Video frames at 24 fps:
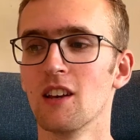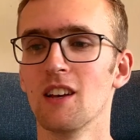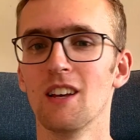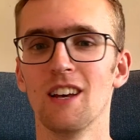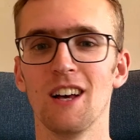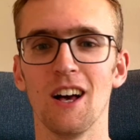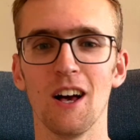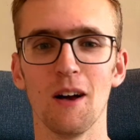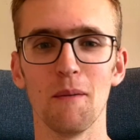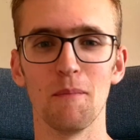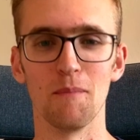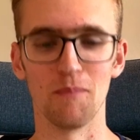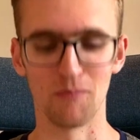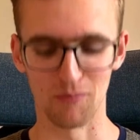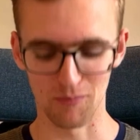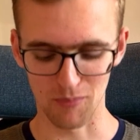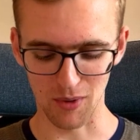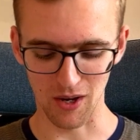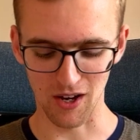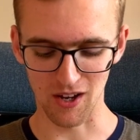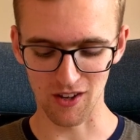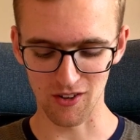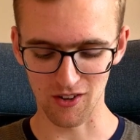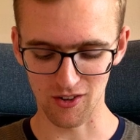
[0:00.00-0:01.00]

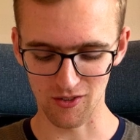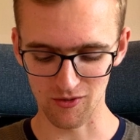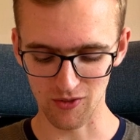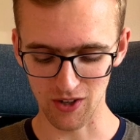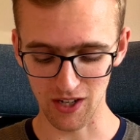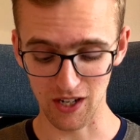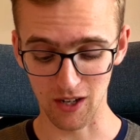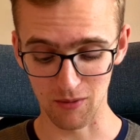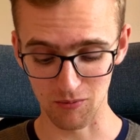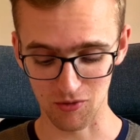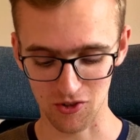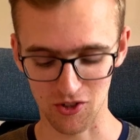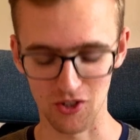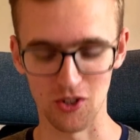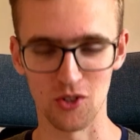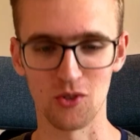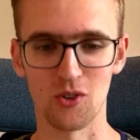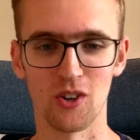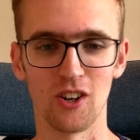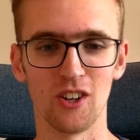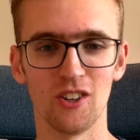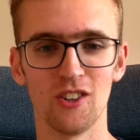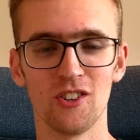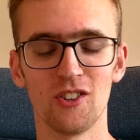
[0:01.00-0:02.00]
But really, I'm just going to
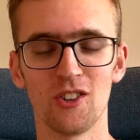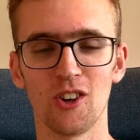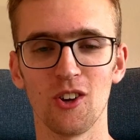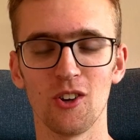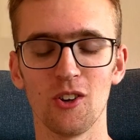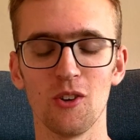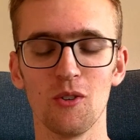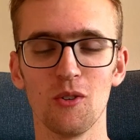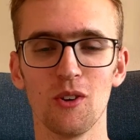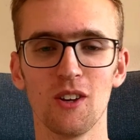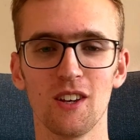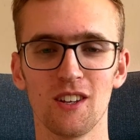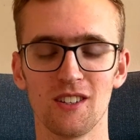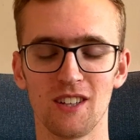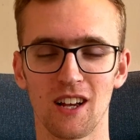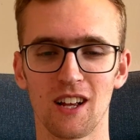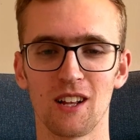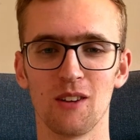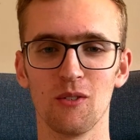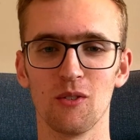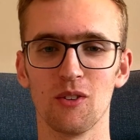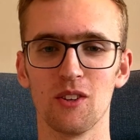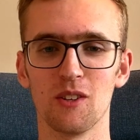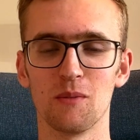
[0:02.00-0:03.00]
try and show you
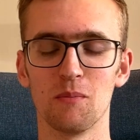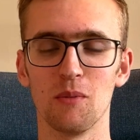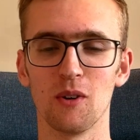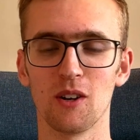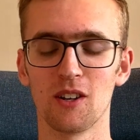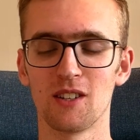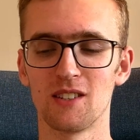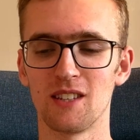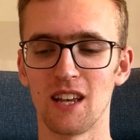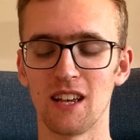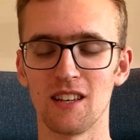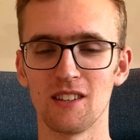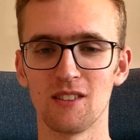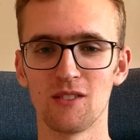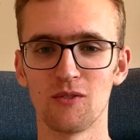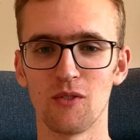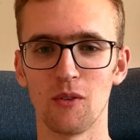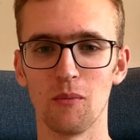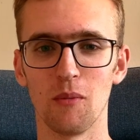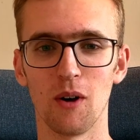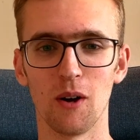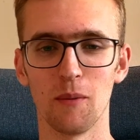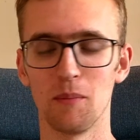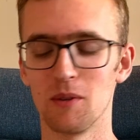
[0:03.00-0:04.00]
exactly what this book says from
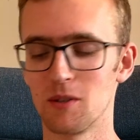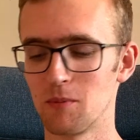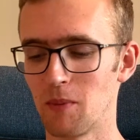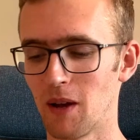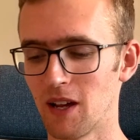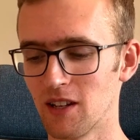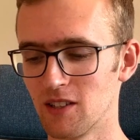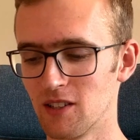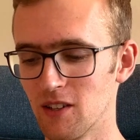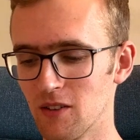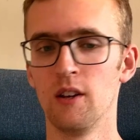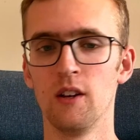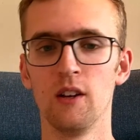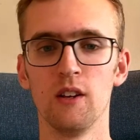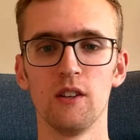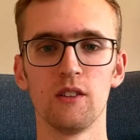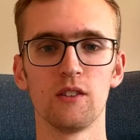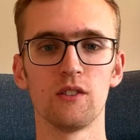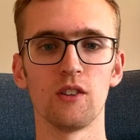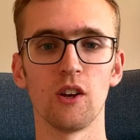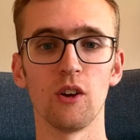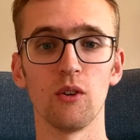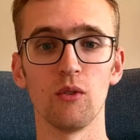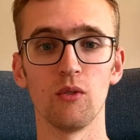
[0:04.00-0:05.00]
my perspective.
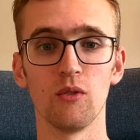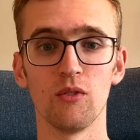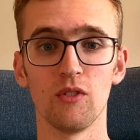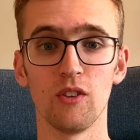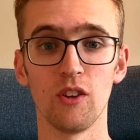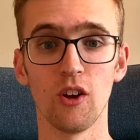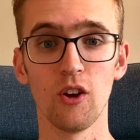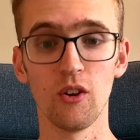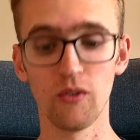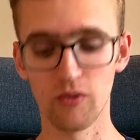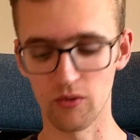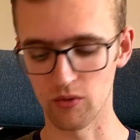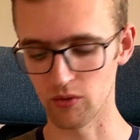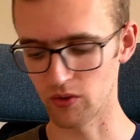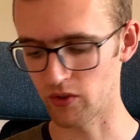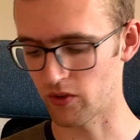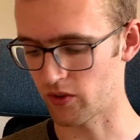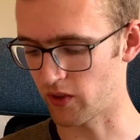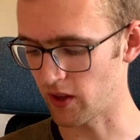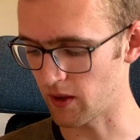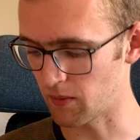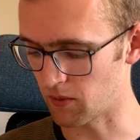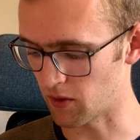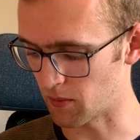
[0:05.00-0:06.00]
So the overall
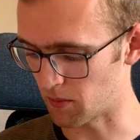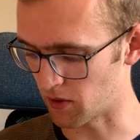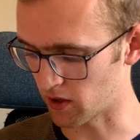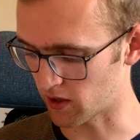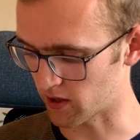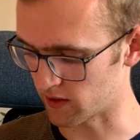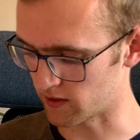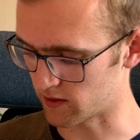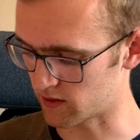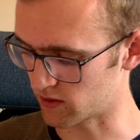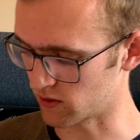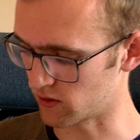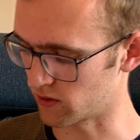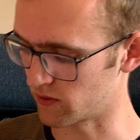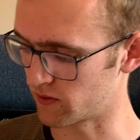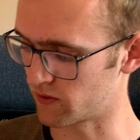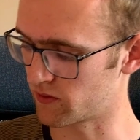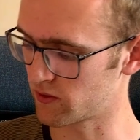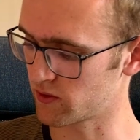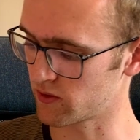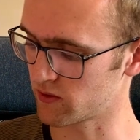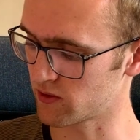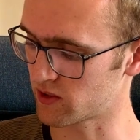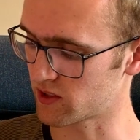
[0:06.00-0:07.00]
theme of the book is sort
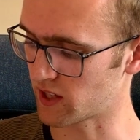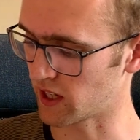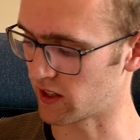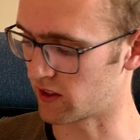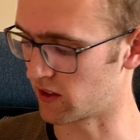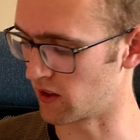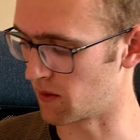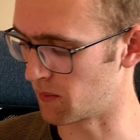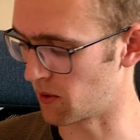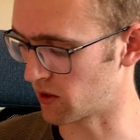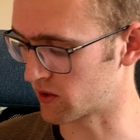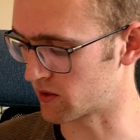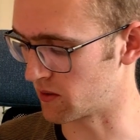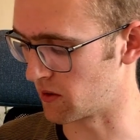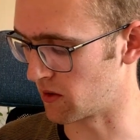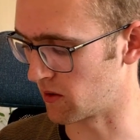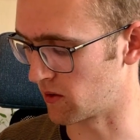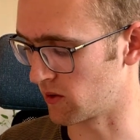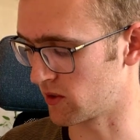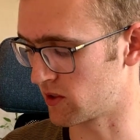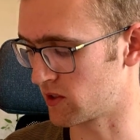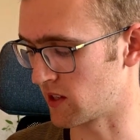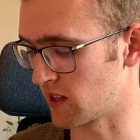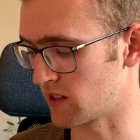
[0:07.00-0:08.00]
of stated at the bottom here,
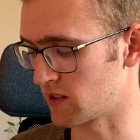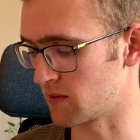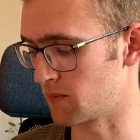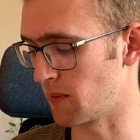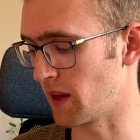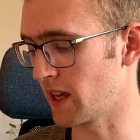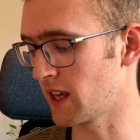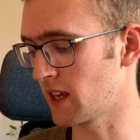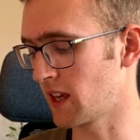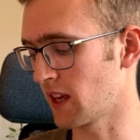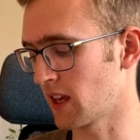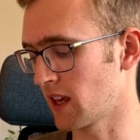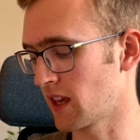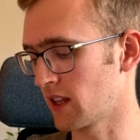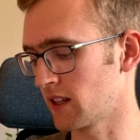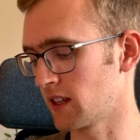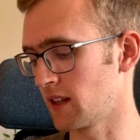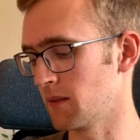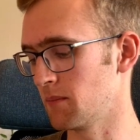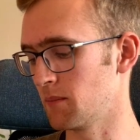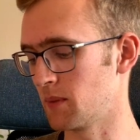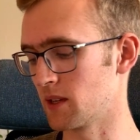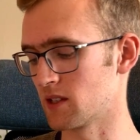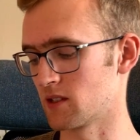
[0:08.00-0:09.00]
which says making it
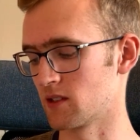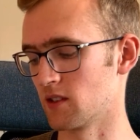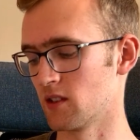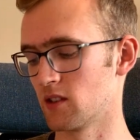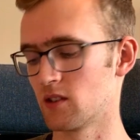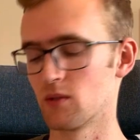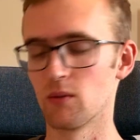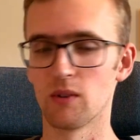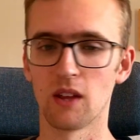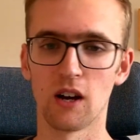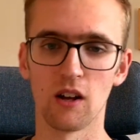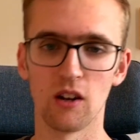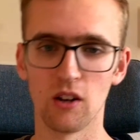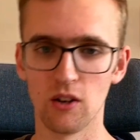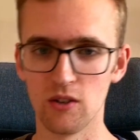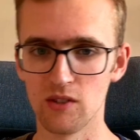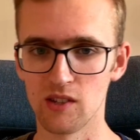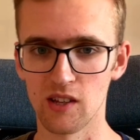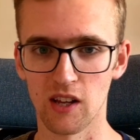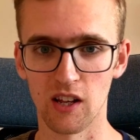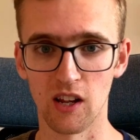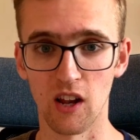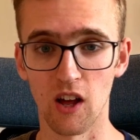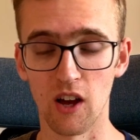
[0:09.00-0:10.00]
in business without
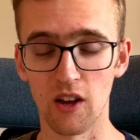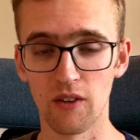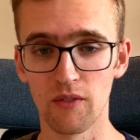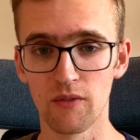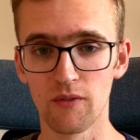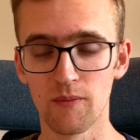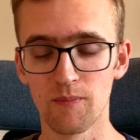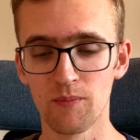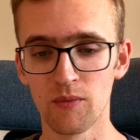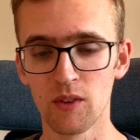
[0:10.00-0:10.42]
losing in life.